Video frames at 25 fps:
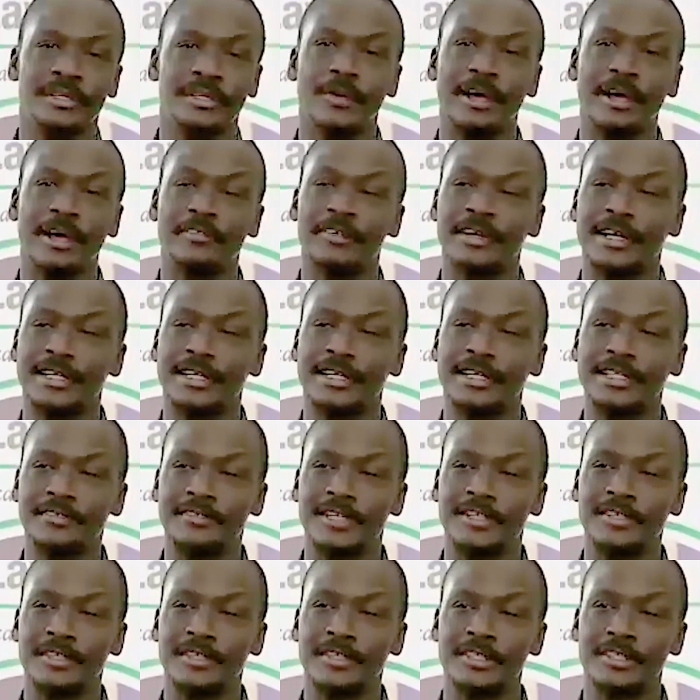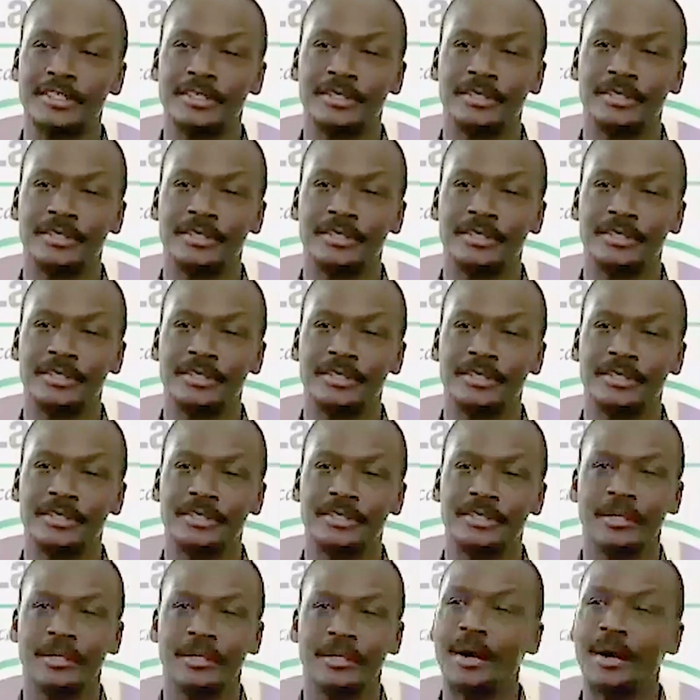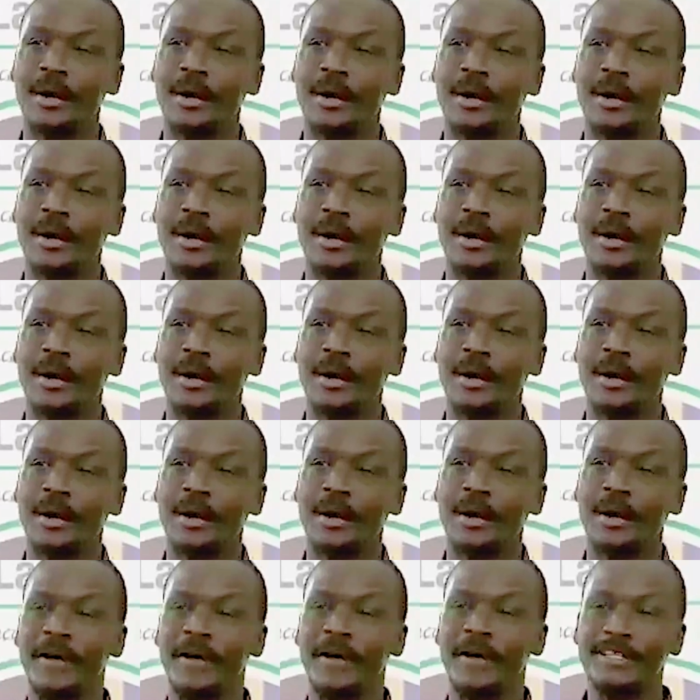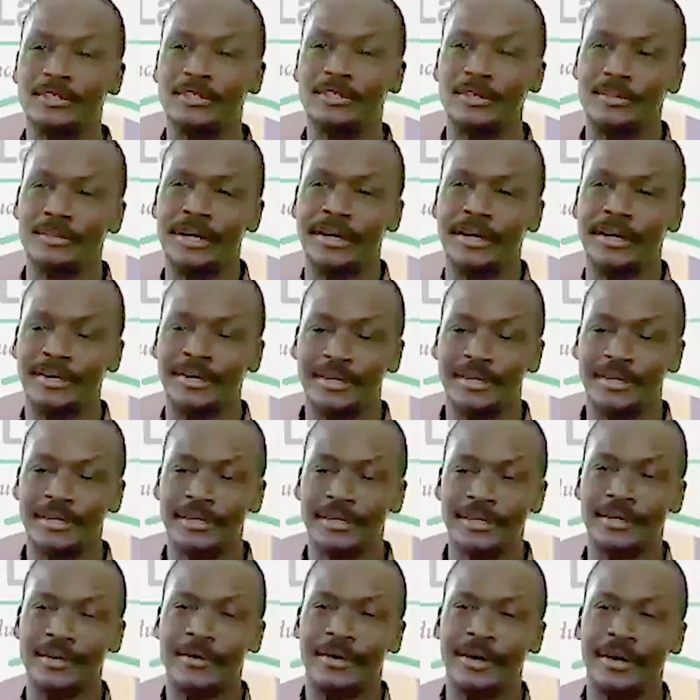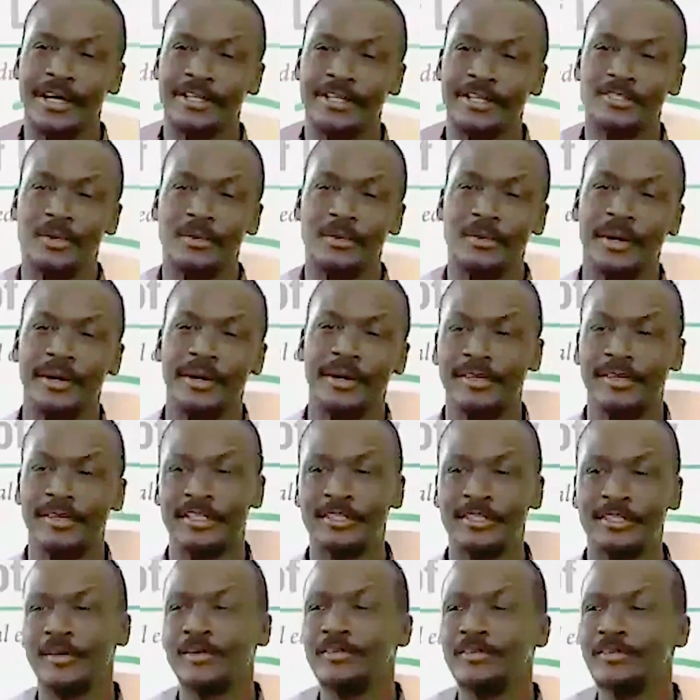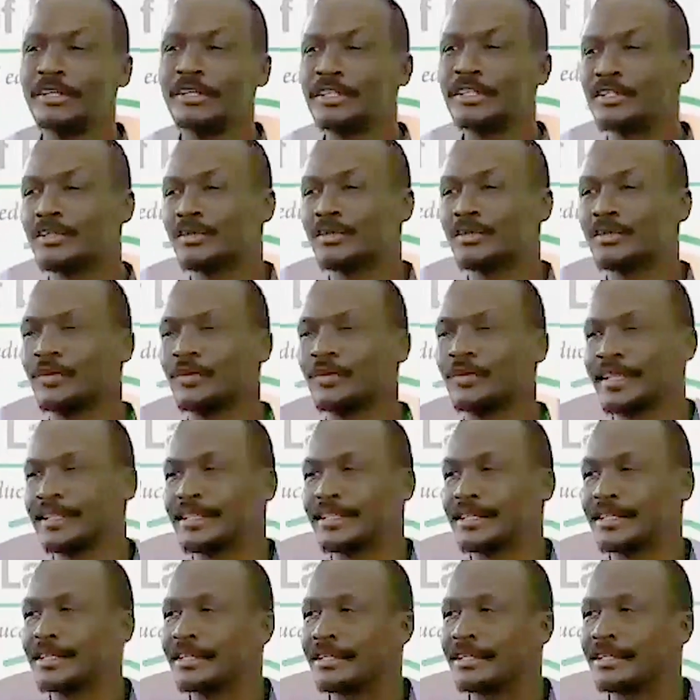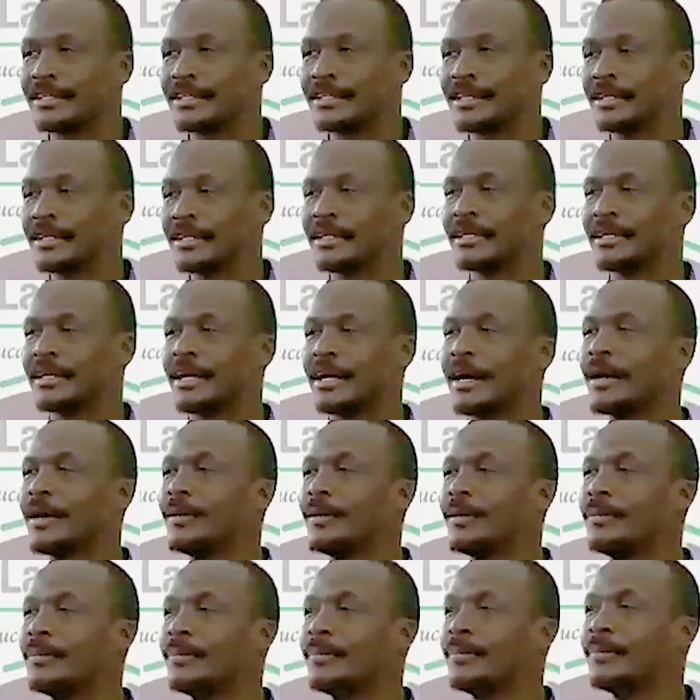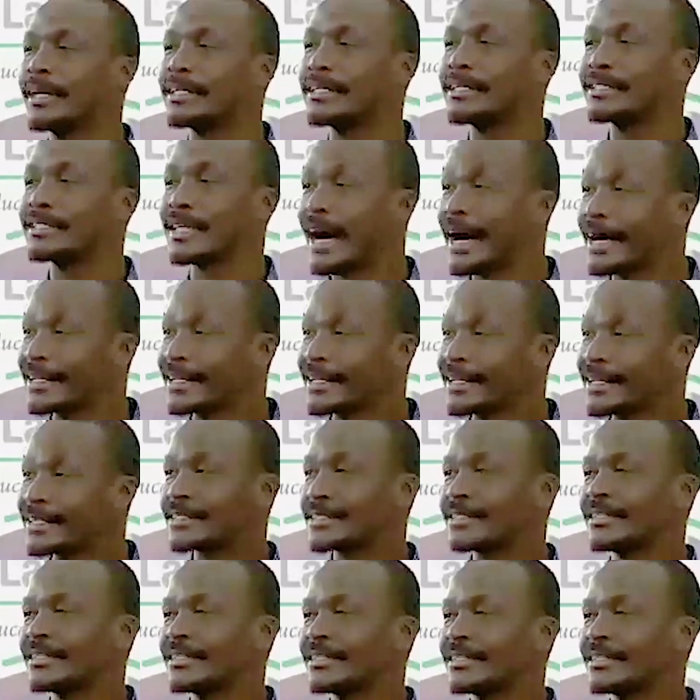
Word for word: All Africans have a tradition. We're coming from somewhere. Our customs are, you know, our customer religion, our traditional faith, um, and that is us.